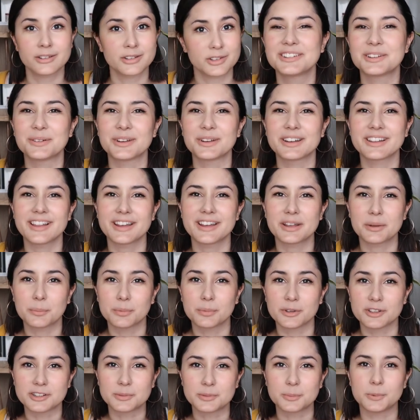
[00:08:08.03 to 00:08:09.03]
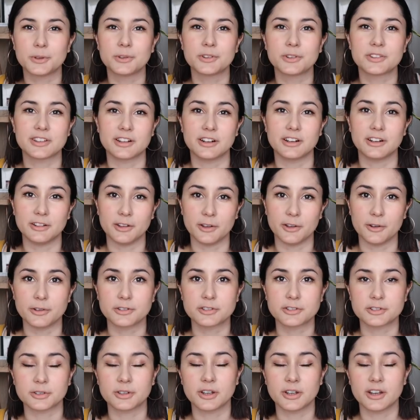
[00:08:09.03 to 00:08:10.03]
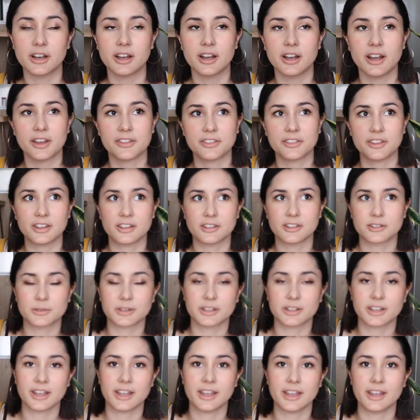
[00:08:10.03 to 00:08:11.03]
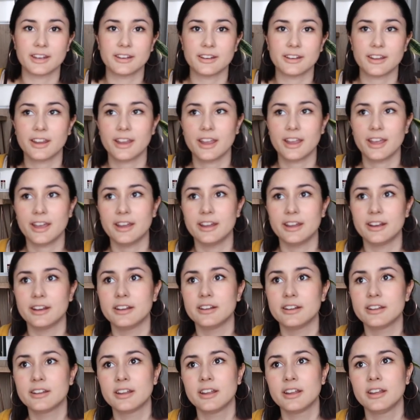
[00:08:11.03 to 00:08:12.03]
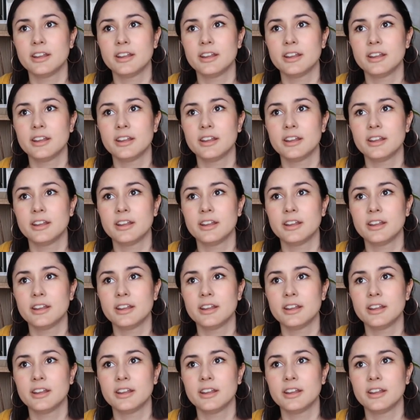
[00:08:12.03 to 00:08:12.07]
Doing like bliss balls that are low sugar I think is really handy, and